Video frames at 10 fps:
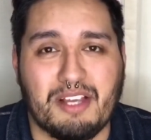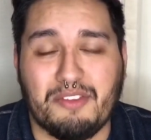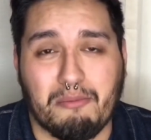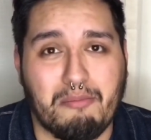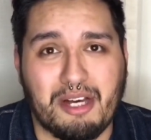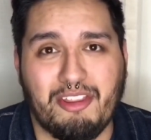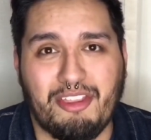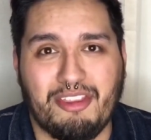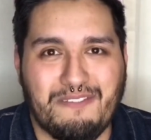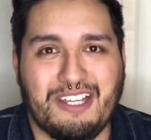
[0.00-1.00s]
of the
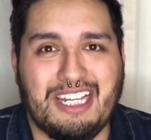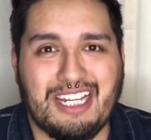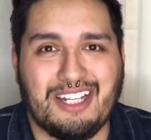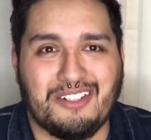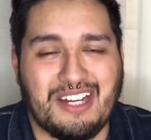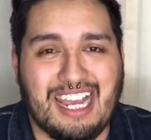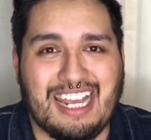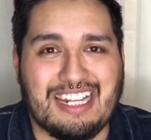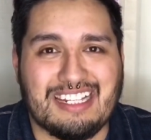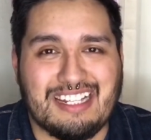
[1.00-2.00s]
Month video
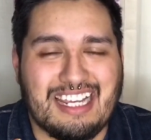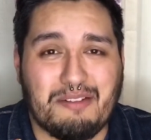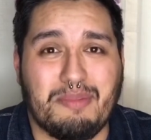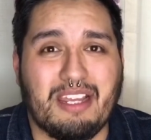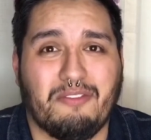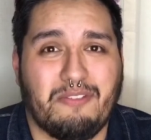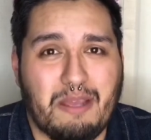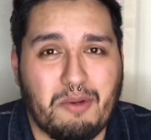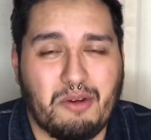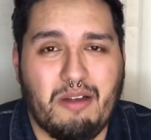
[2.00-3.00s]
and it being
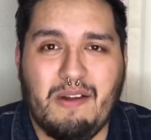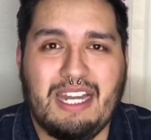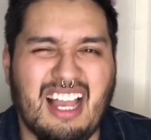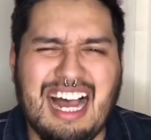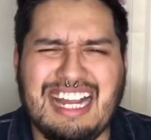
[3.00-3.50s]
February,